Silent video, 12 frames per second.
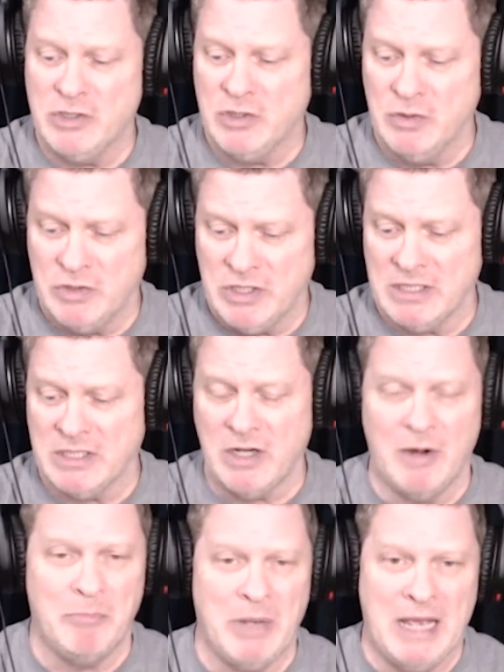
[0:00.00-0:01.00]
to just
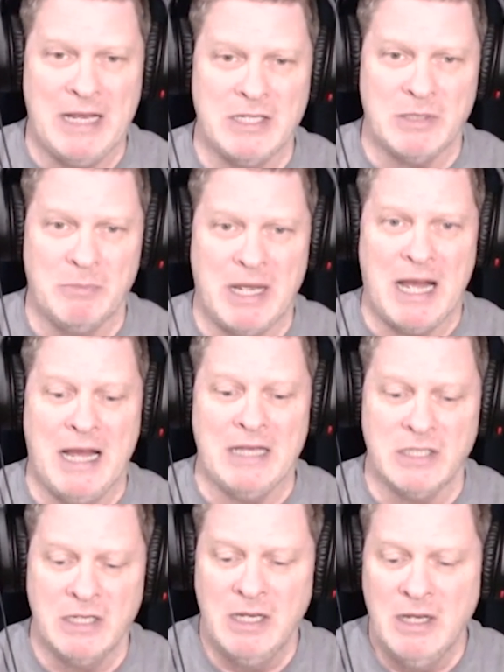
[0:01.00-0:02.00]
start paying some guys,